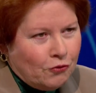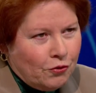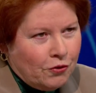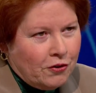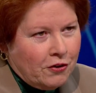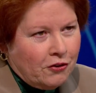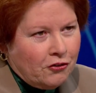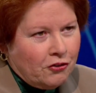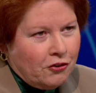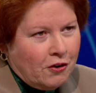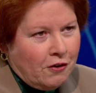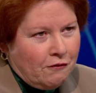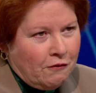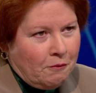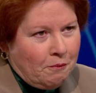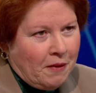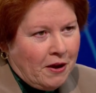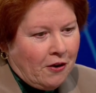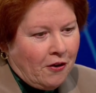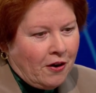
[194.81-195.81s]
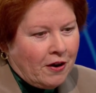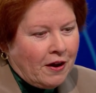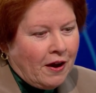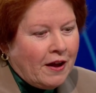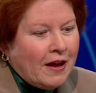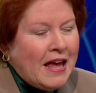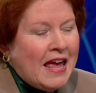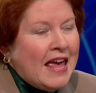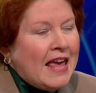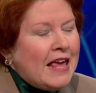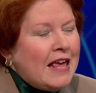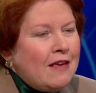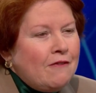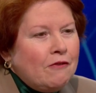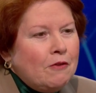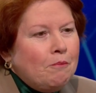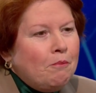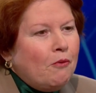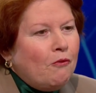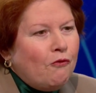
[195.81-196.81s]
tradition of America,
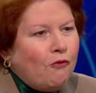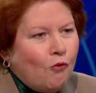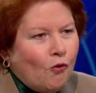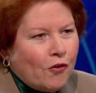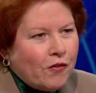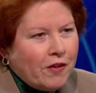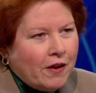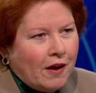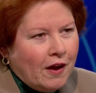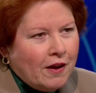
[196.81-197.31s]
even before the